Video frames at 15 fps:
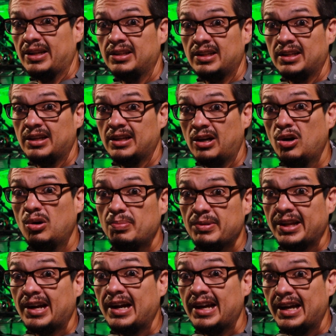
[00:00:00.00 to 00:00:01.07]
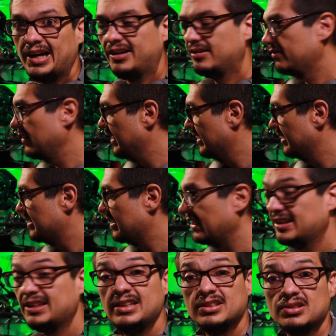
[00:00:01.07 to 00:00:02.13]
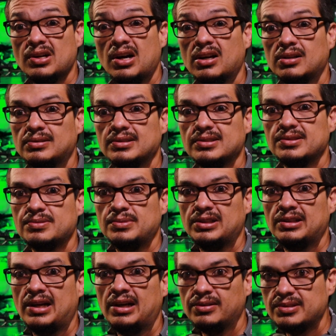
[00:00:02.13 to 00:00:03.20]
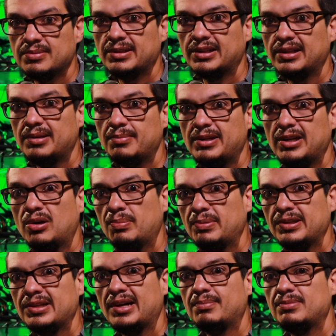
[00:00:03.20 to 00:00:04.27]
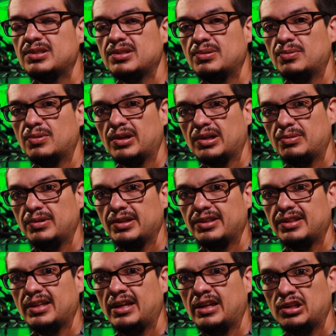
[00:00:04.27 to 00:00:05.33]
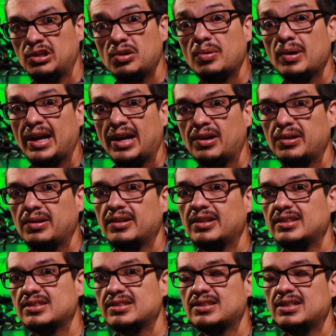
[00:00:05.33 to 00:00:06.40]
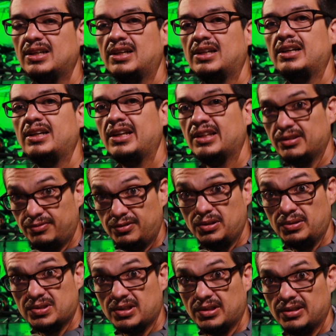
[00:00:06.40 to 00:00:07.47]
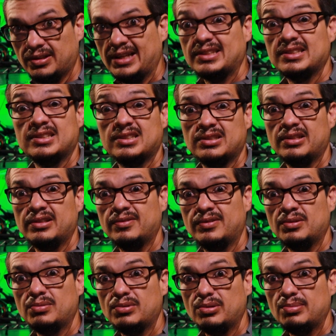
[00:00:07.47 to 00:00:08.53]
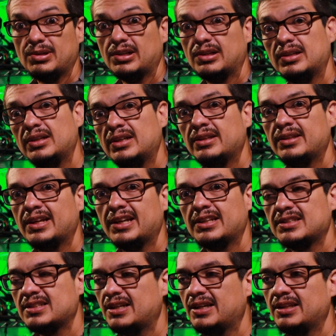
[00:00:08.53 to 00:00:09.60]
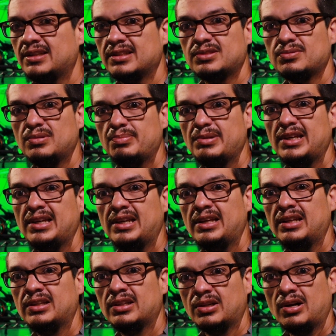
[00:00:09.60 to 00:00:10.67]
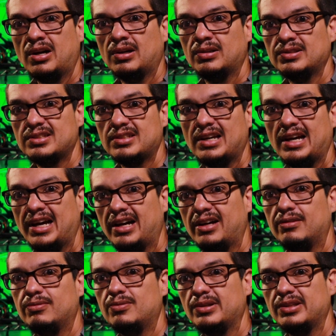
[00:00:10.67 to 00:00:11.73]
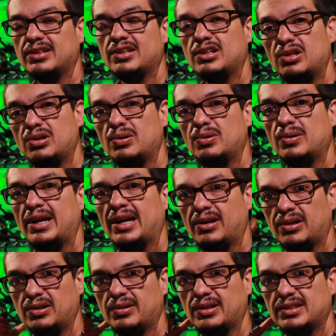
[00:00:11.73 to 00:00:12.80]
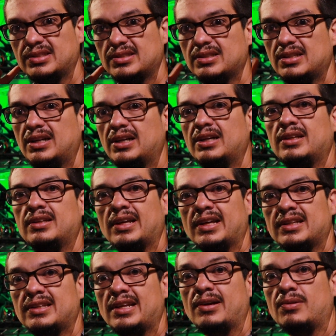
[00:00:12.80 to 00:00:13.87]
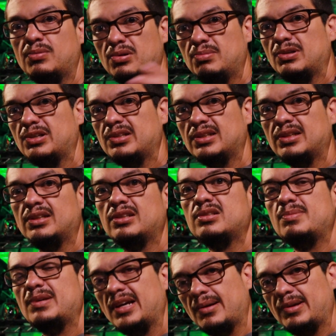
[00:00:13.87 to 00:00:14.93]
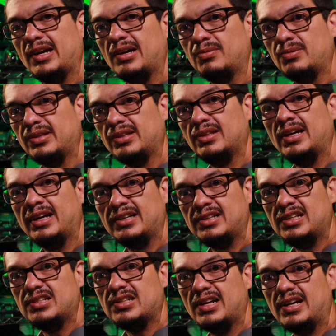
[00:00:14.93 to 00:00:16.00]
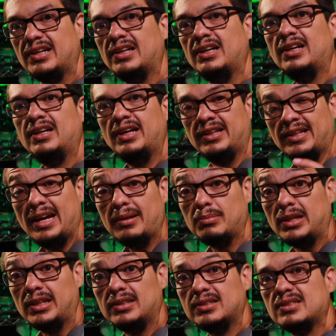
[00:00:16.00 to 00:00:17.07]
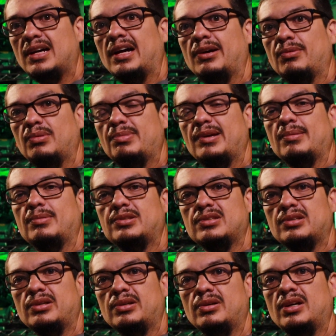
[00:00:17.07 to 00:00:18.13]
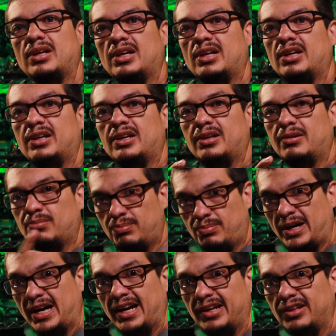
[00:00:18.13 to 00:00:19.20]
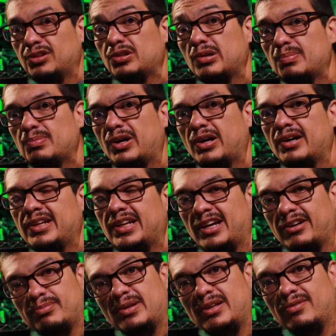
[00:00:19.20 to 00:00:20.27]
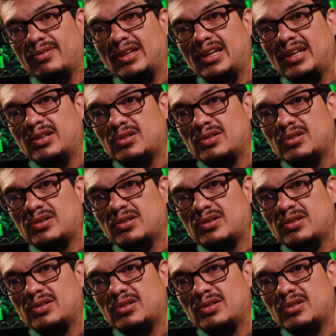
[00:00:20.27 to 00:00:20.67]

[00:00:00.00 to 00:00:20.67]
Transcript: the hope that I have is that these goggles will ultimately be opened up to work with new air units in the future. That's sort of the rumor, that this will be the goggles to have with the new air units that they are rumored to be coming out with DJI. And that means I will be able to buy third-party FPV